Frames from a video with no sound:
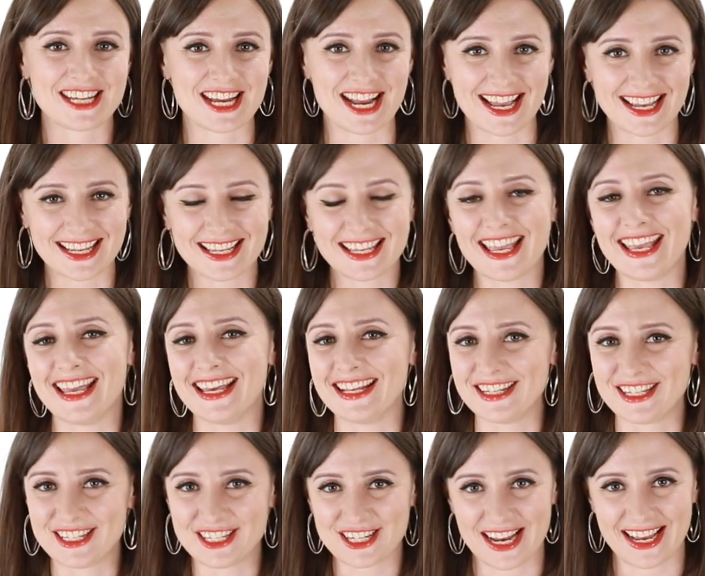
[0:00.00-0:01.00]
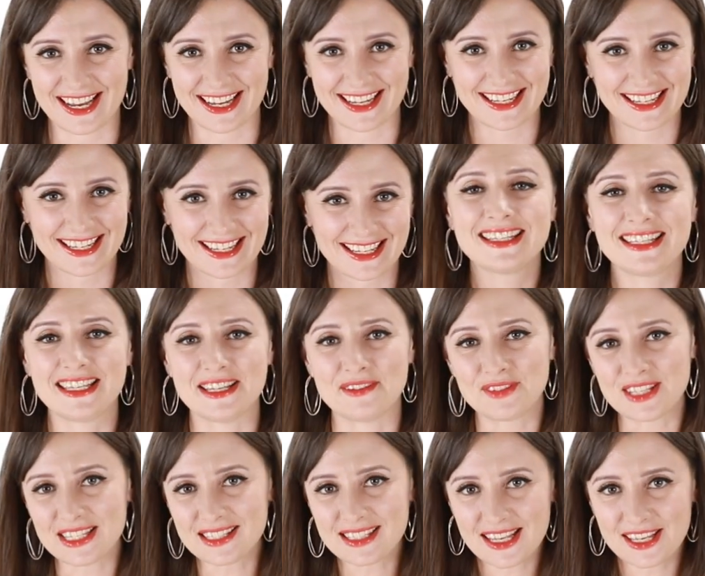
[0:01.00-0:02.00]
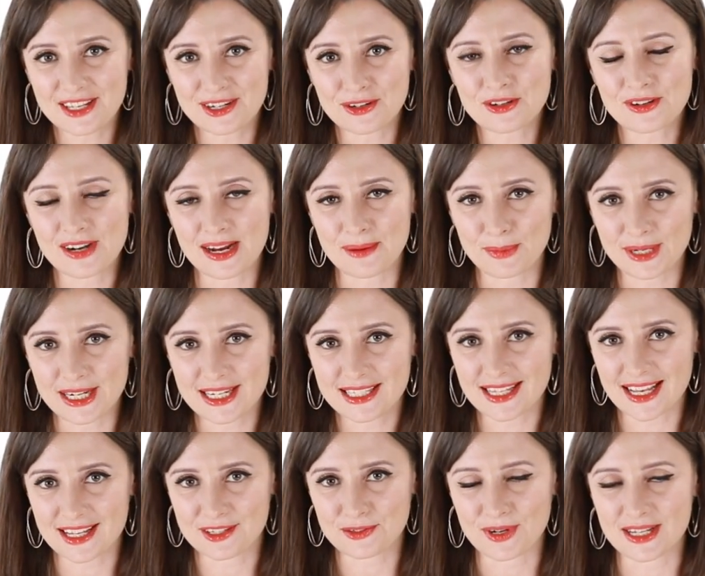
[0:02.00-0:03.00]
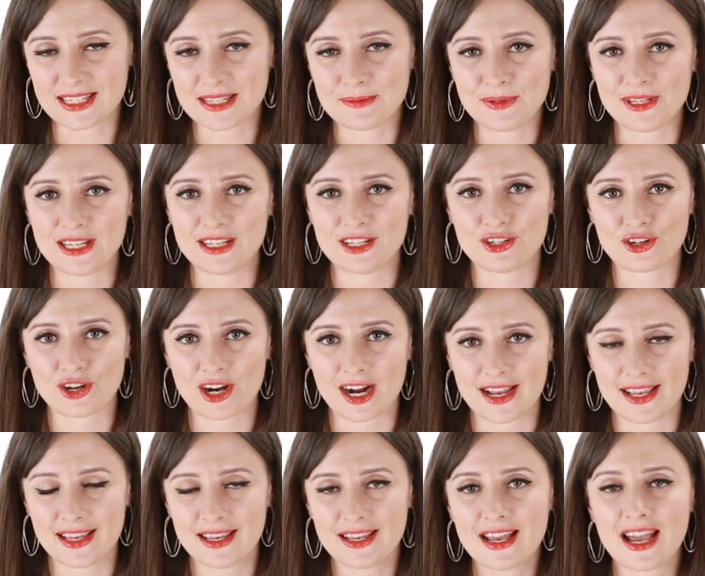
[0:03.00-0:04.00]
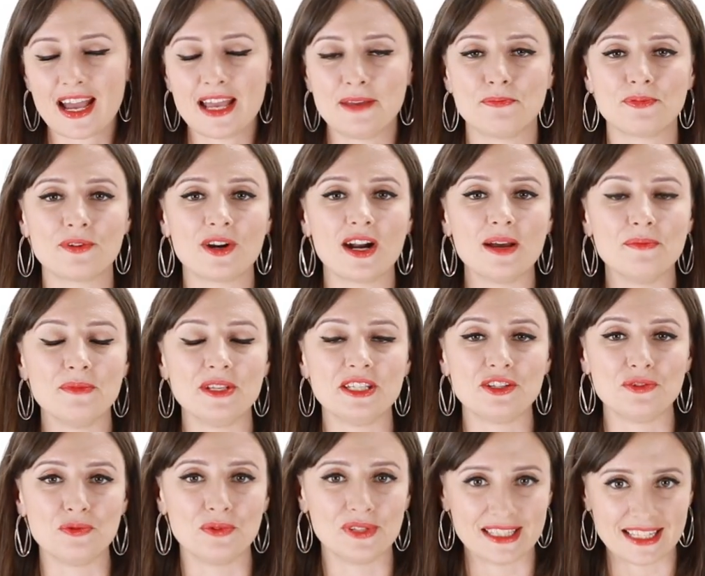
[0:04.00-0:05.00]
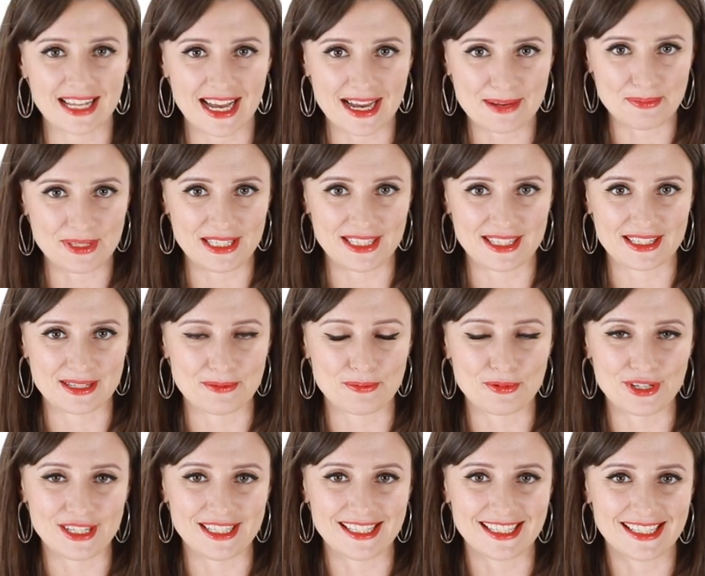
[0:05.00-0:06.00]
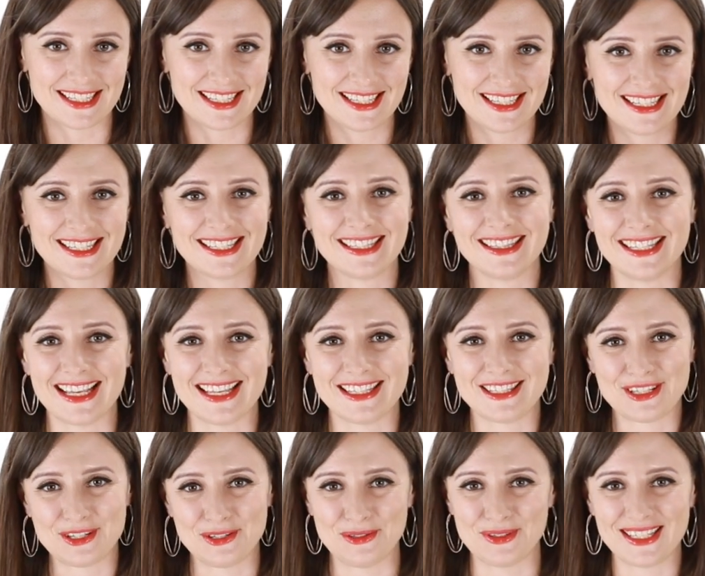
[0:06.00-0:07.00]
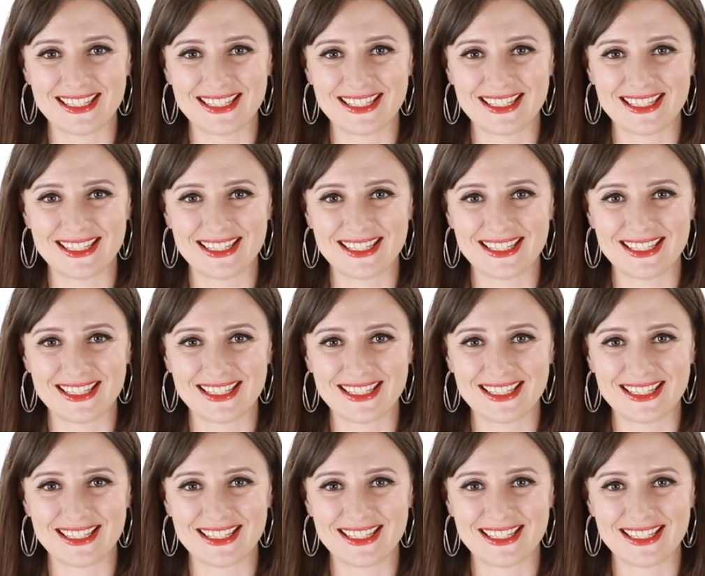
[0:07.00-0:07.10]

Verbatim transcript: check, and check. Give this keto cranberry sauce recipe a try. I promise you will not be disappointed. Let's do